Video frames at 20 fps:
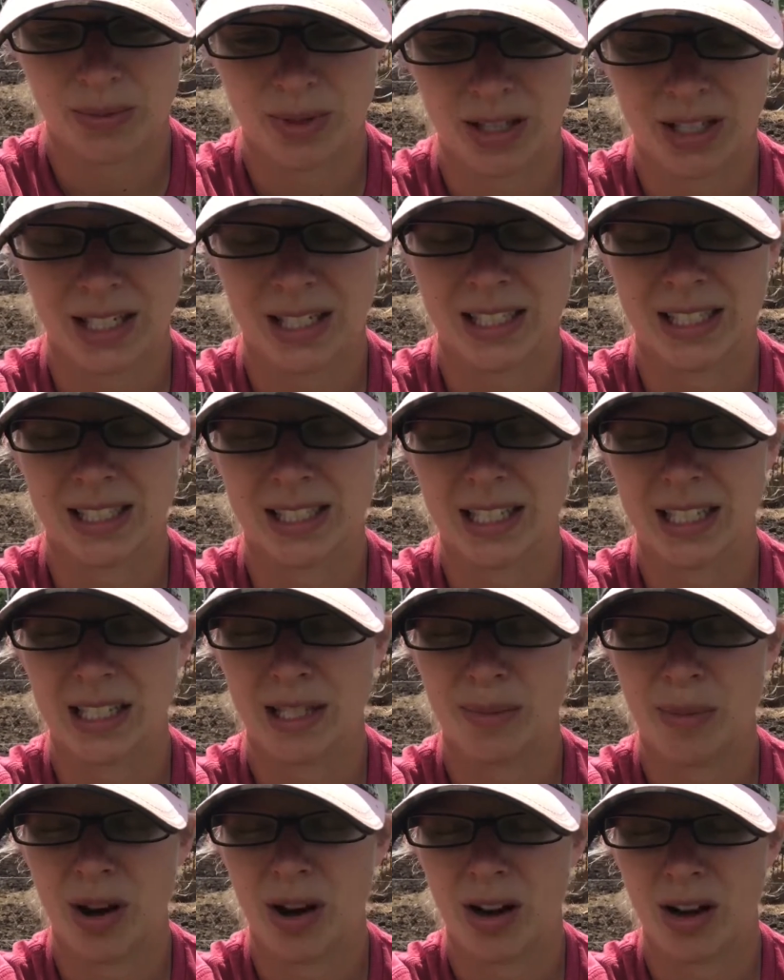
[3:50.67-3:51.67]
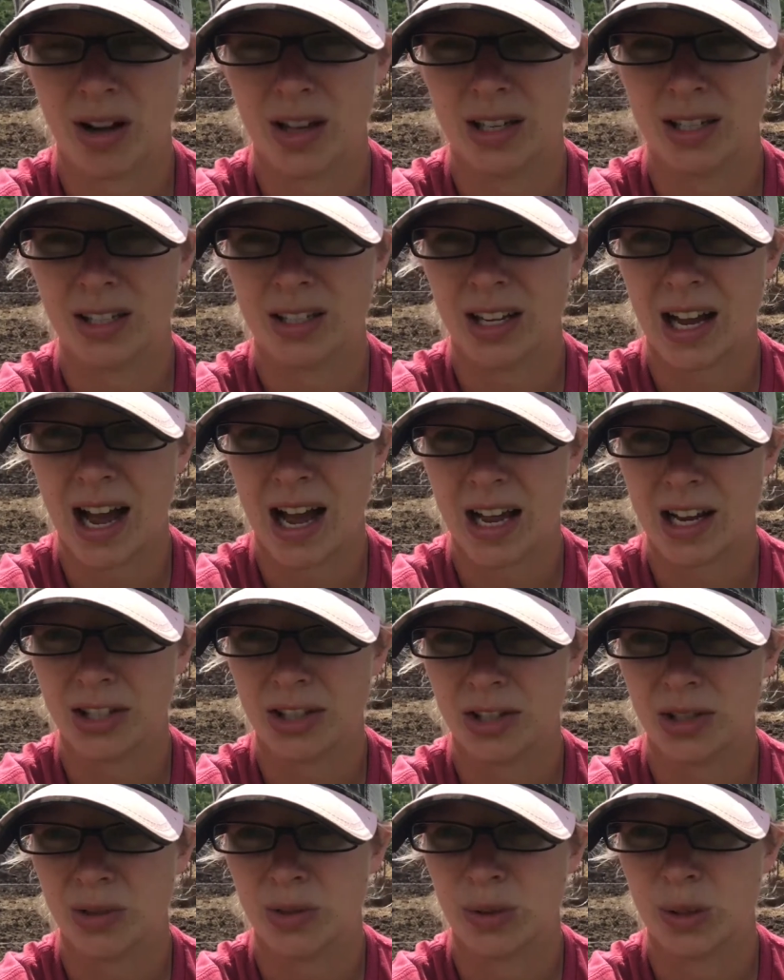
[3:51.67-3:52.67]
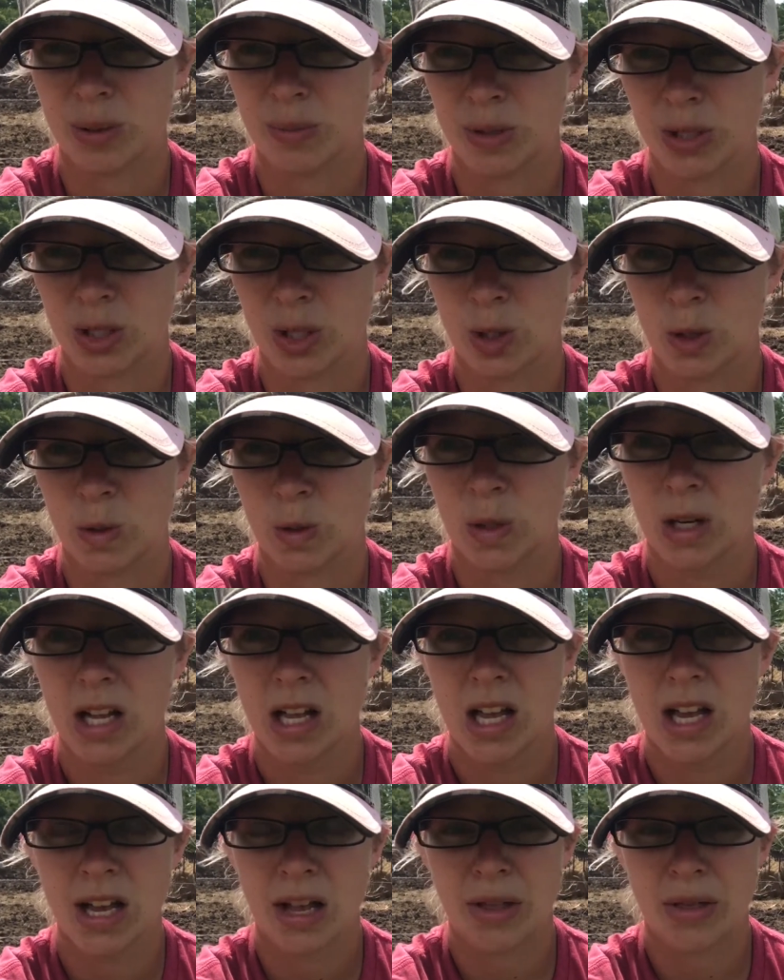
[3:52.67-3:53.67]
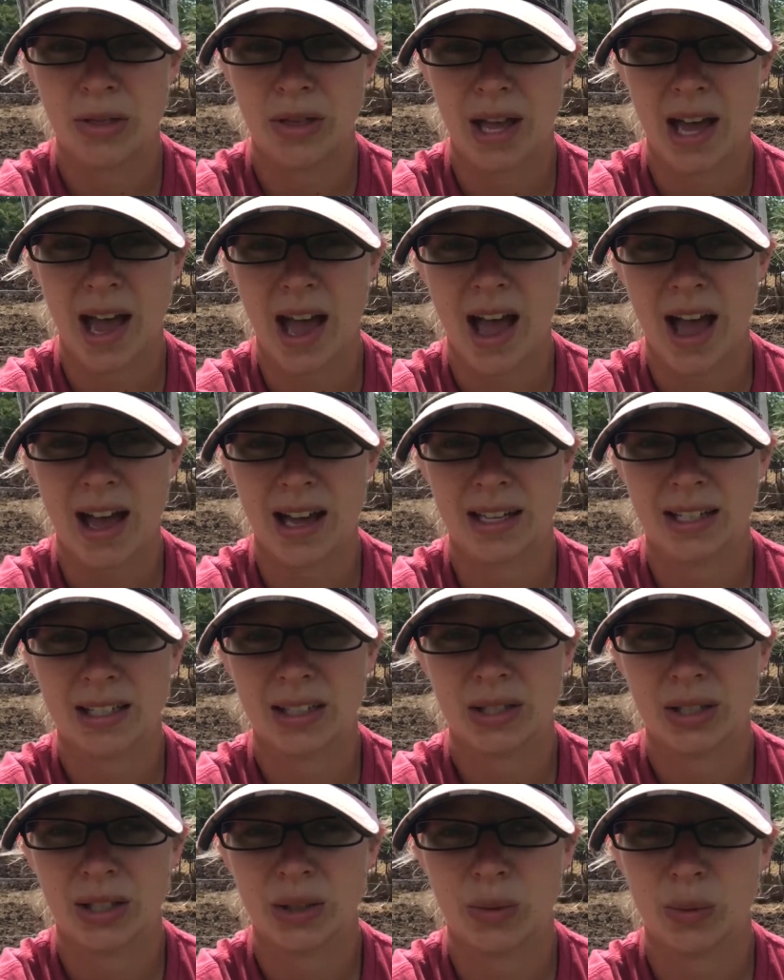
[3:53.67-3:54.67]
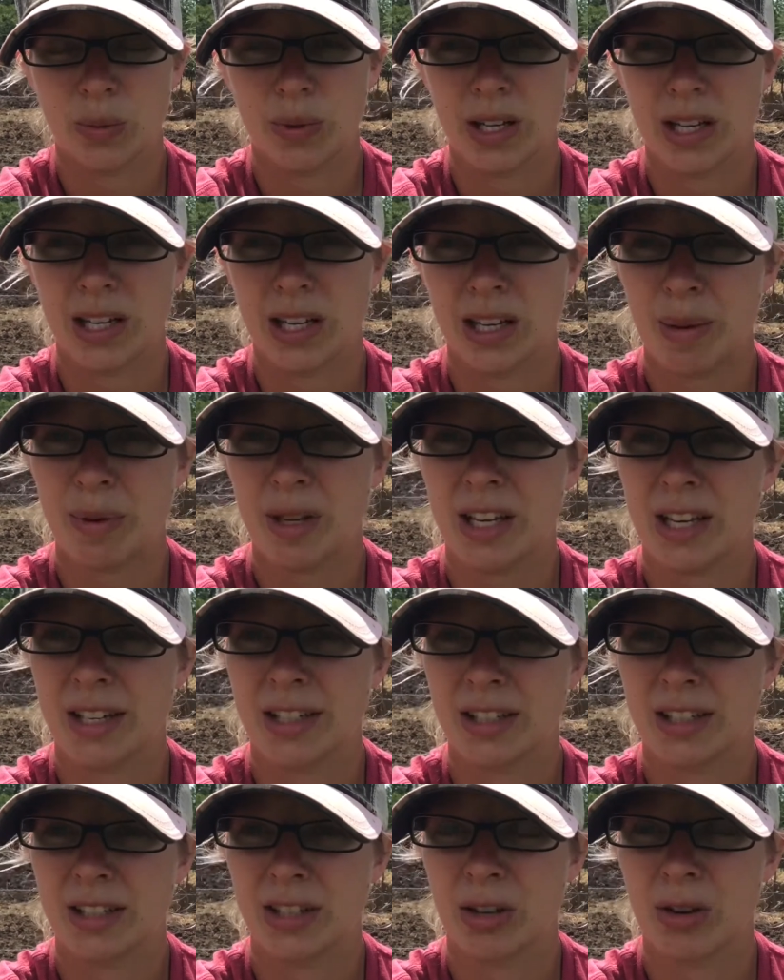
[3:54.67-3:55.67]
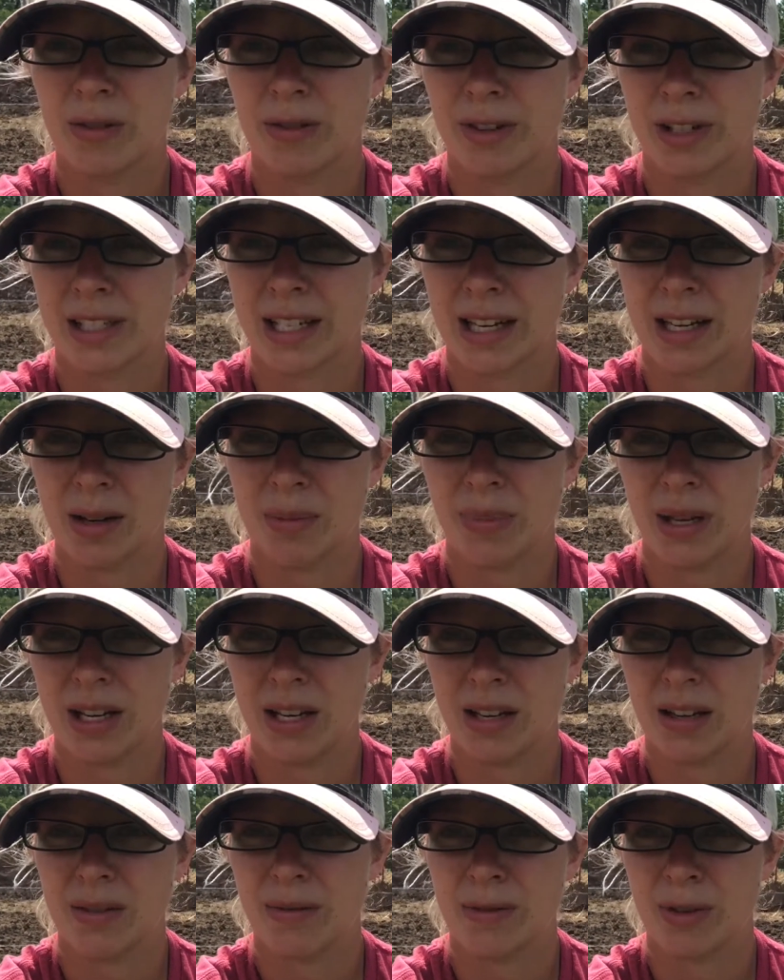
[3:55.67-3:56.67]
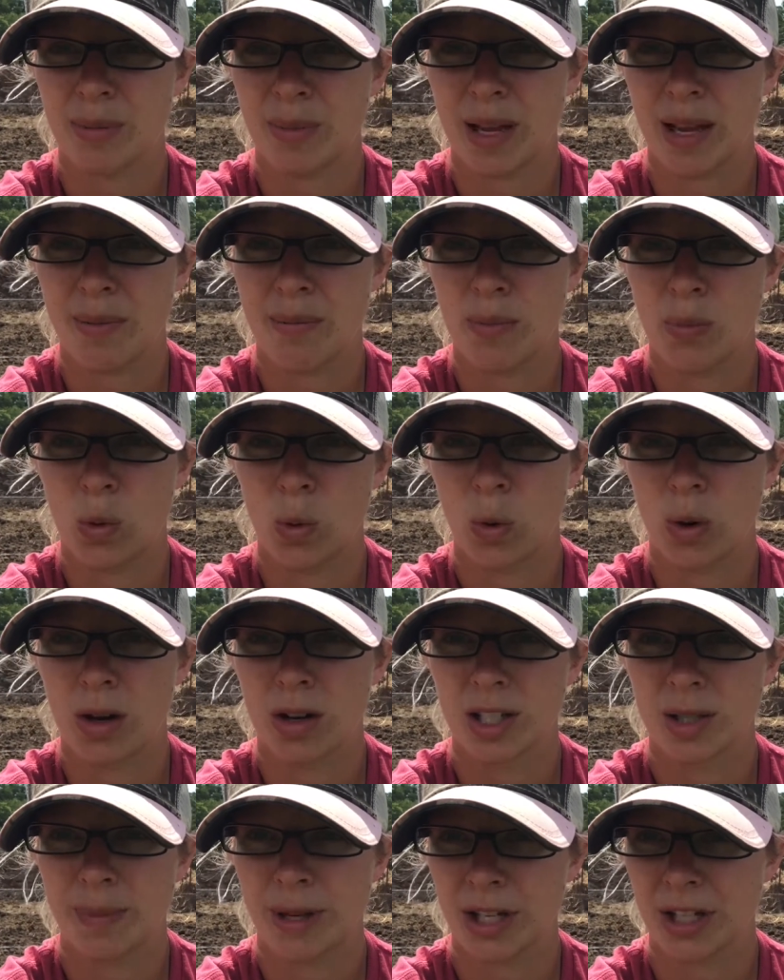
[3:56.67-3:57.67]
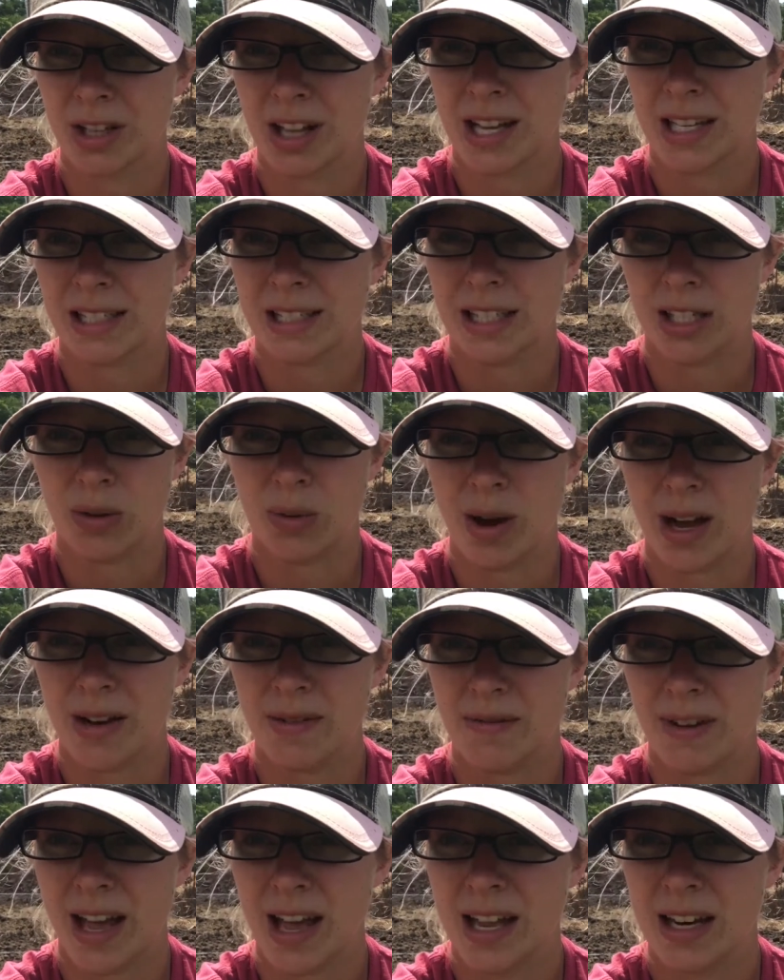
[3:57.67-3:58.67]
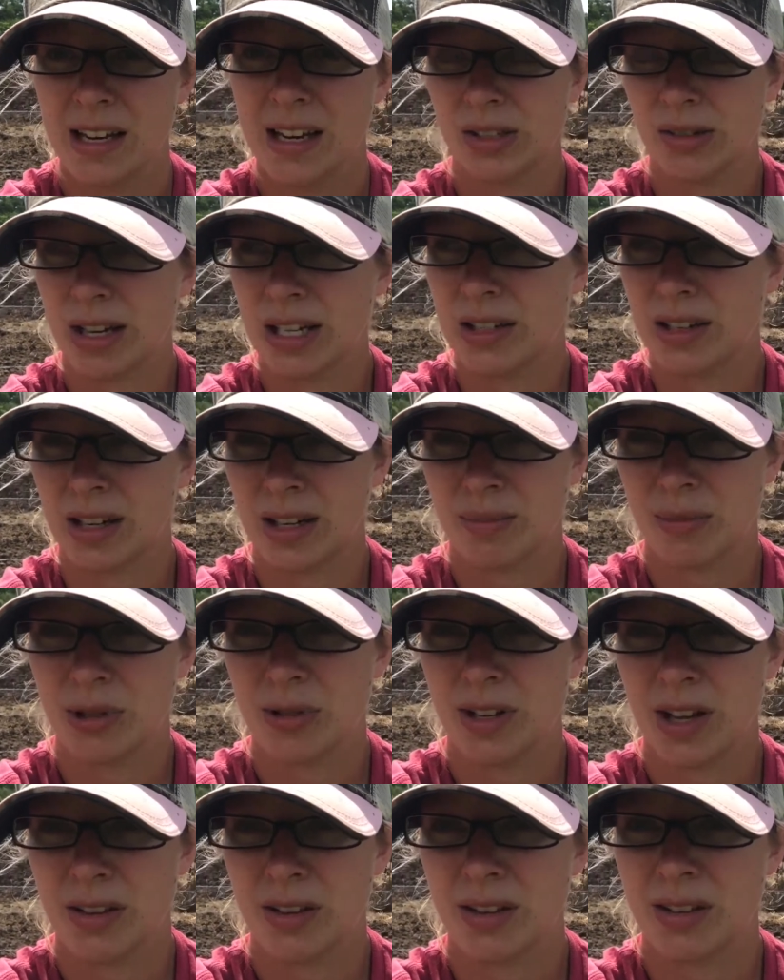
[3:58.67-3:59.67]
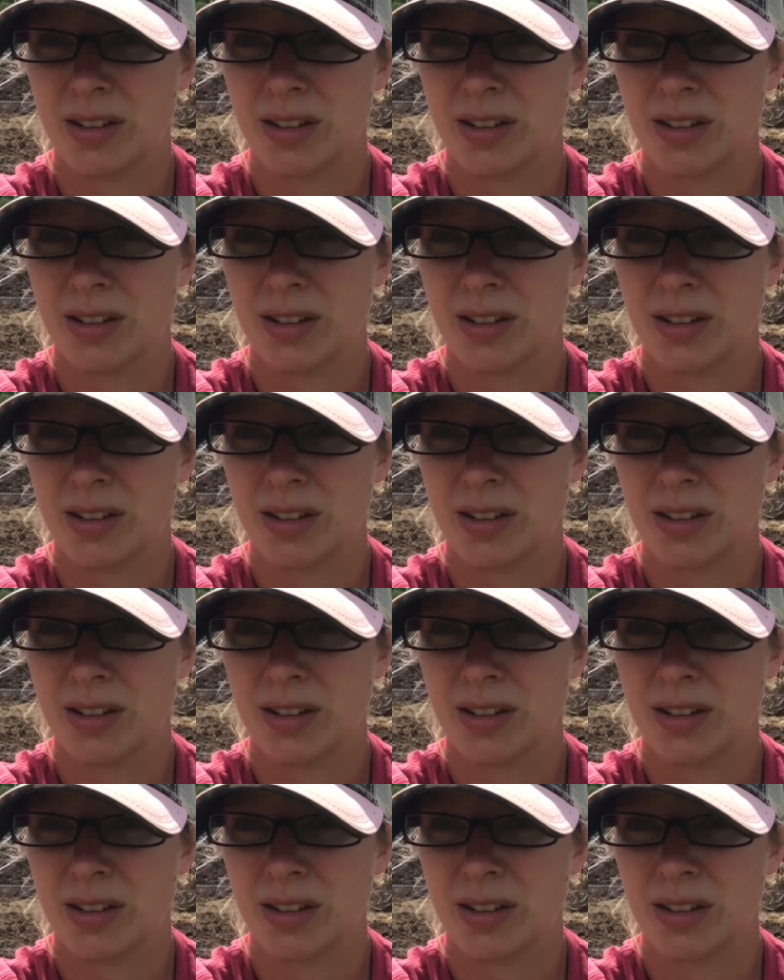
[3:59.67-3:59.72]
willing to send him on to ISU or Mizzou, that we maybe needed to go for a second opinion from a more specialized equine vet. So I took him to another